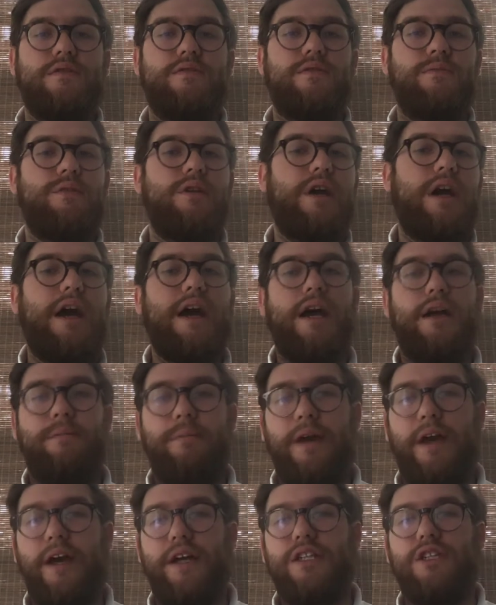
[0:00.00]
from your
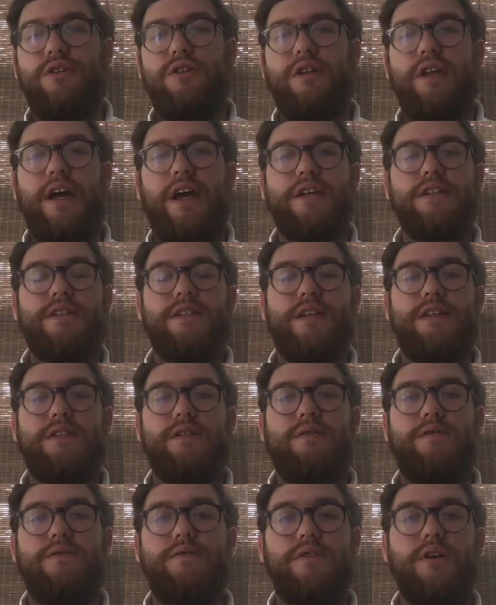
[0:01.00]
iPad. You can access
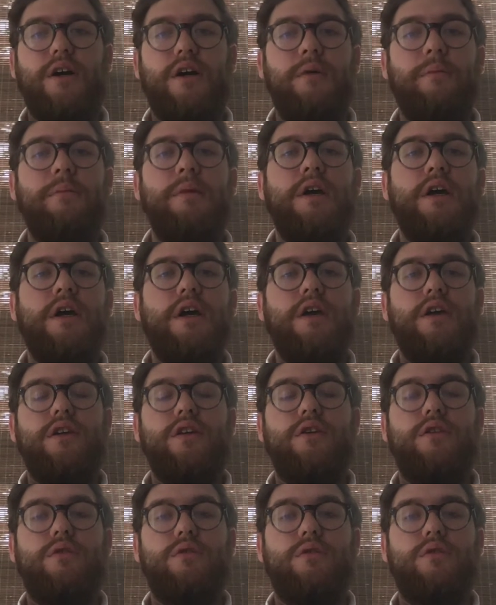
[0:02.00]
it from
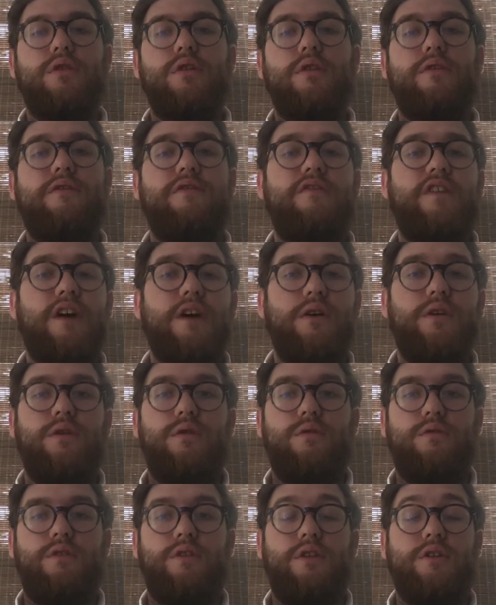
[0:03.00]
your
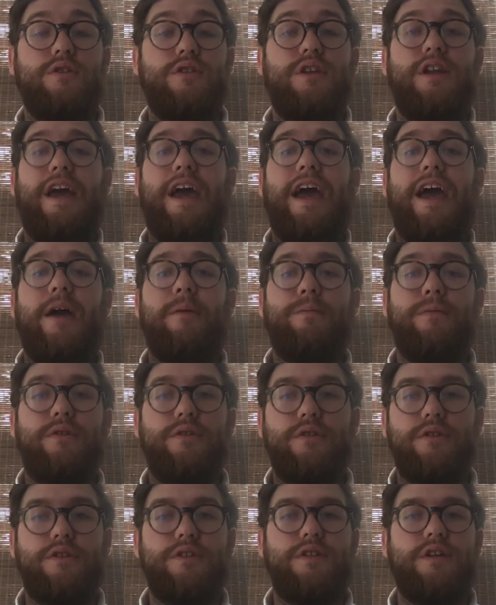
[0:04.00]
phone. There's an app on
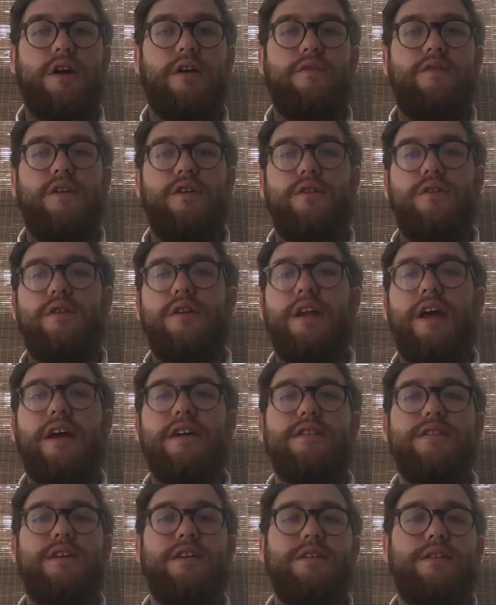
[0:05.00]
your cell phone. You can
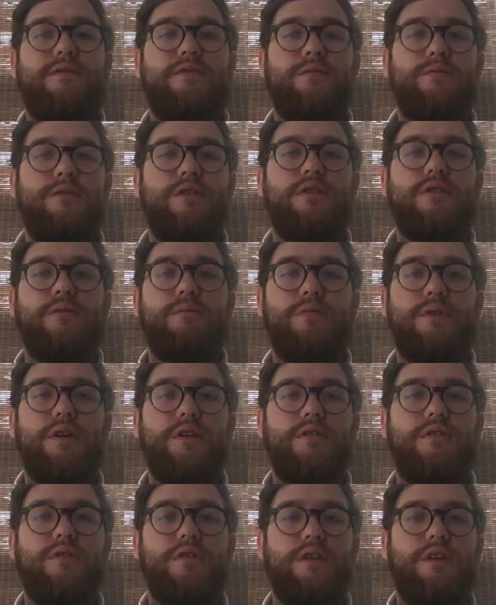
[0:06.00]
access it from your
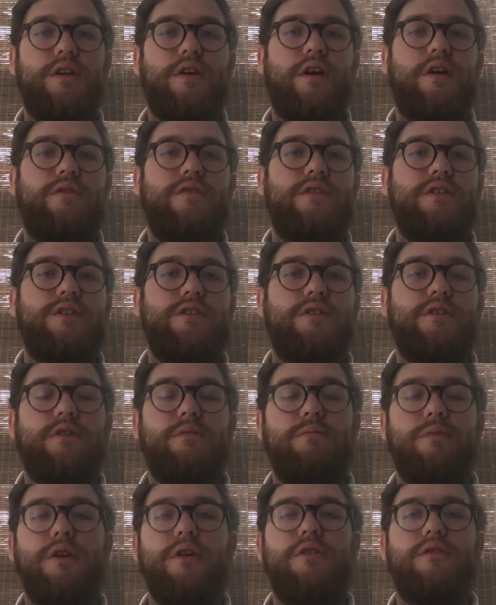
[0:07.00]
computer in the office, your
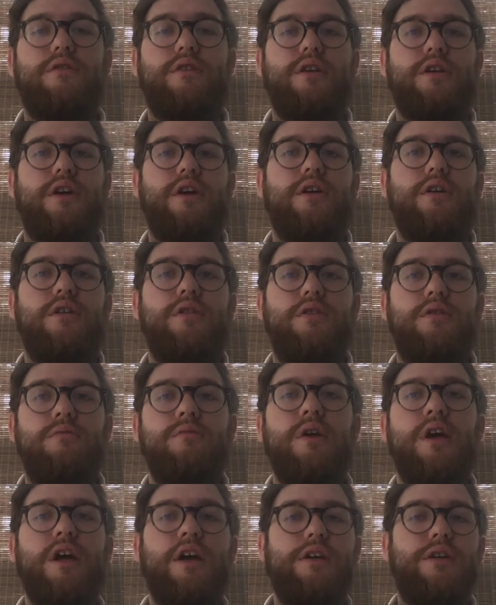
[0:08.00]
computer at home,
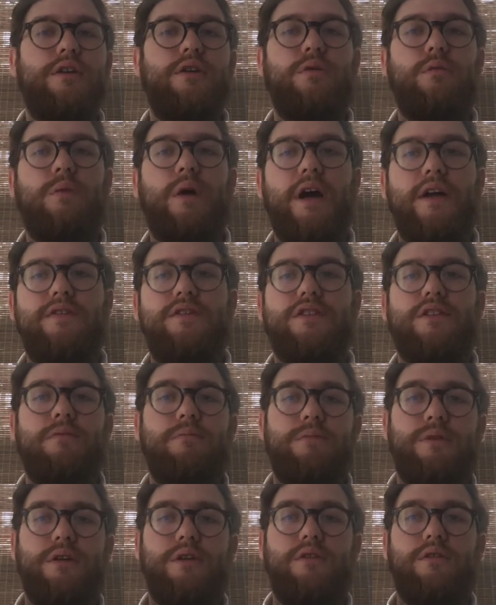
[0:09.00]
your wife's
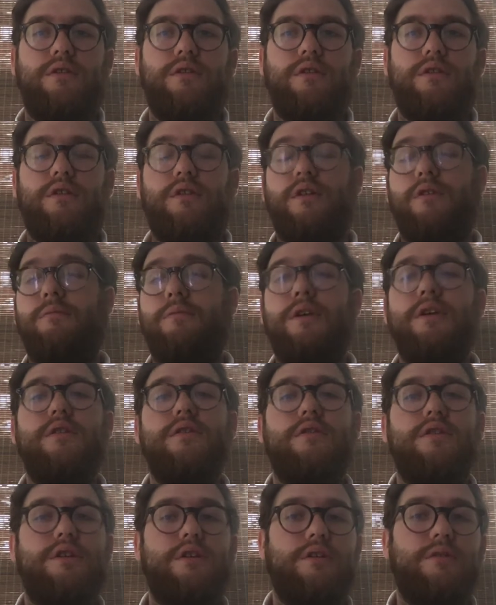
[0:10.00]
computer, the
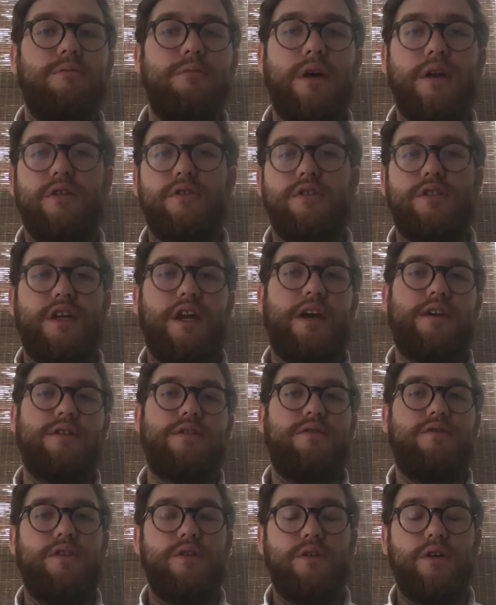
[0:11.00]
computer at your mother's
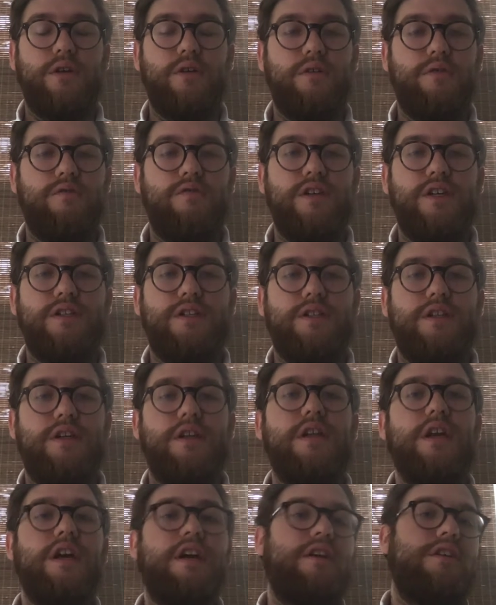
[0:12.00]
house if you go and
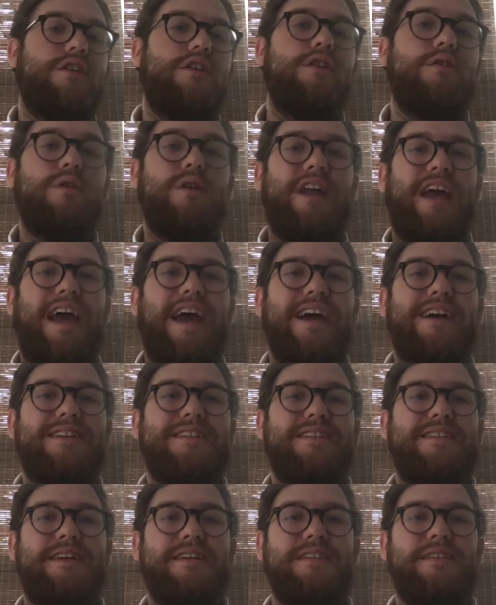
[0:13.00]
visit. You can
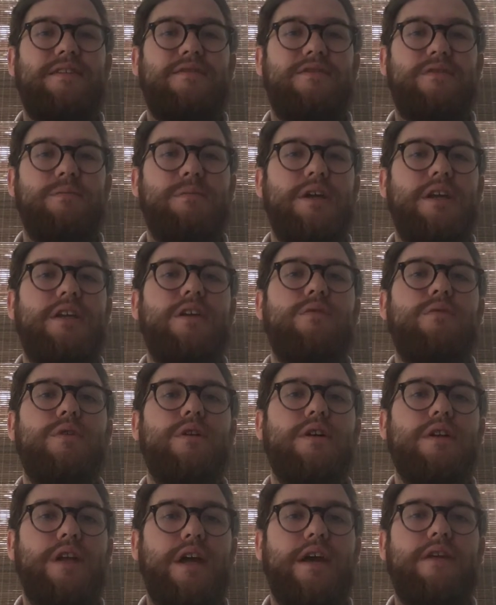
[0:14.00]
access it from
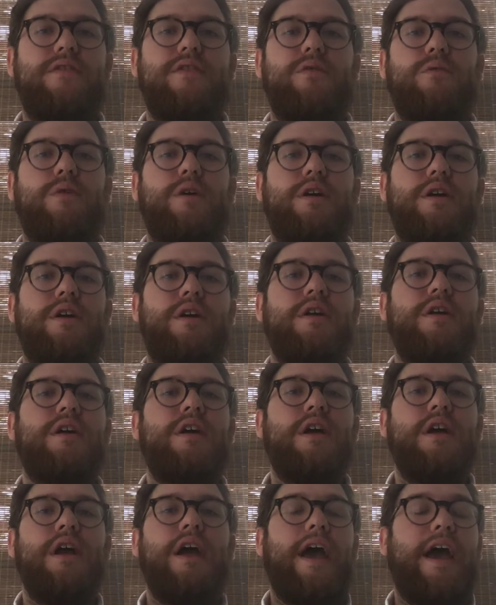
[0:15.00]
anywhere and everywhere
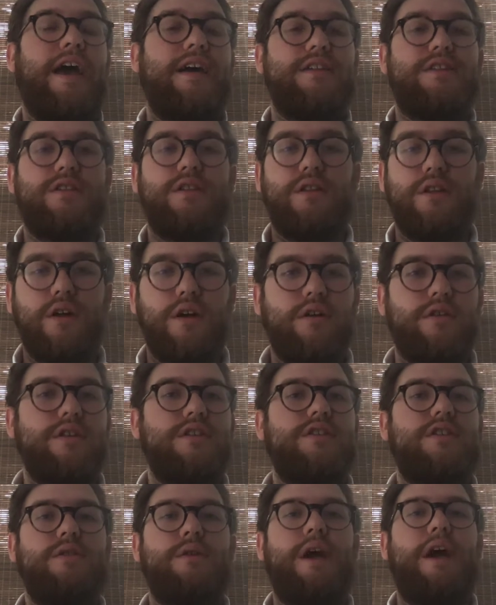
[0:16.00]
as long
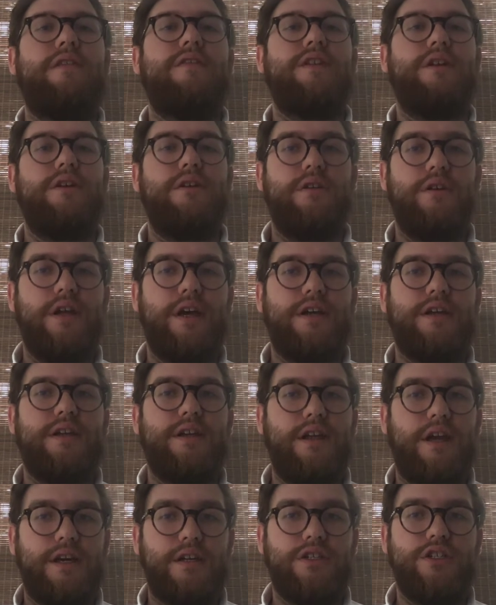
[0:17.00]
as you have an internet
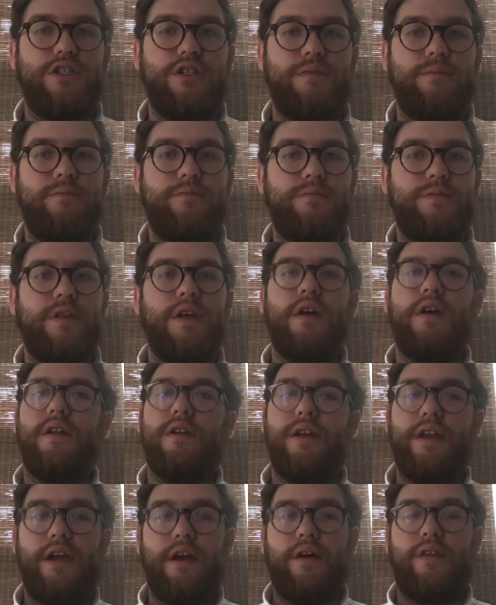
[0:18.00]
connection.
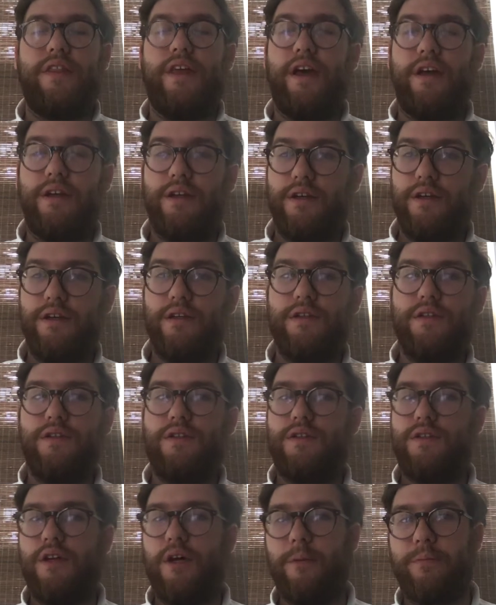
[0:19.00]
Now, that
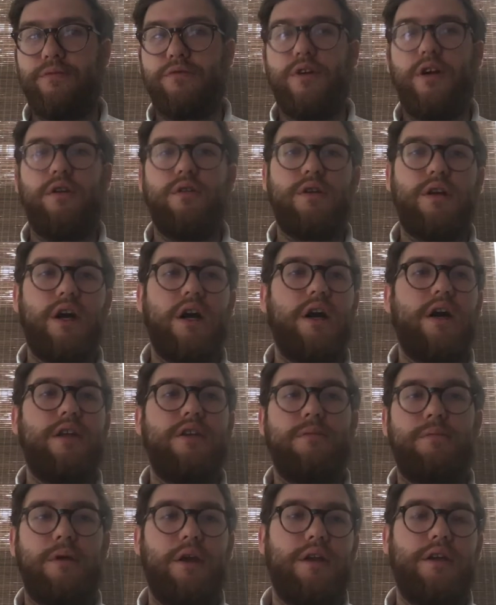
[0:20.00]
is a pro-con
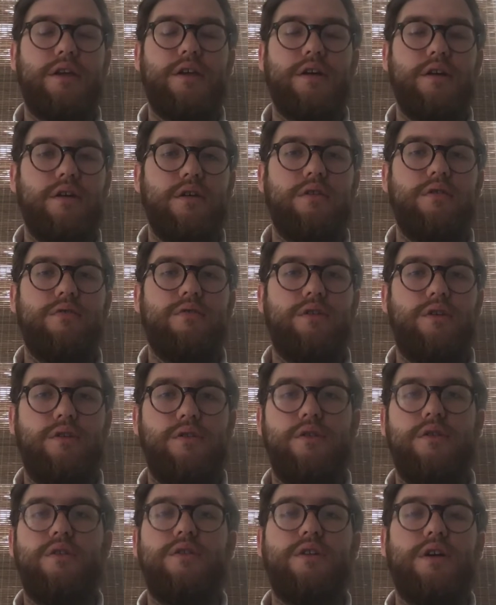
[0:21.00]
depending on who
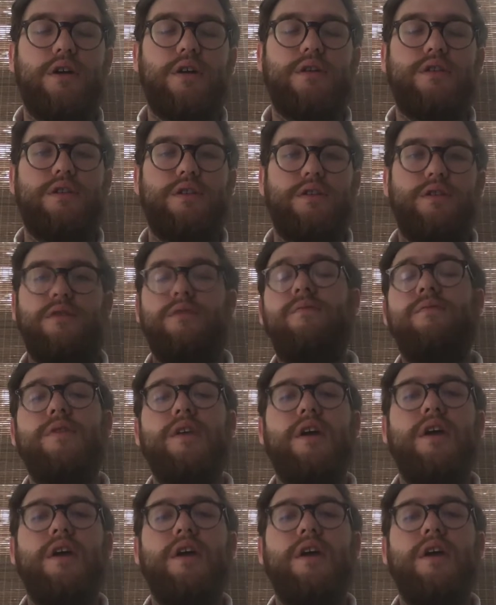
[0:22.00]
you talk to.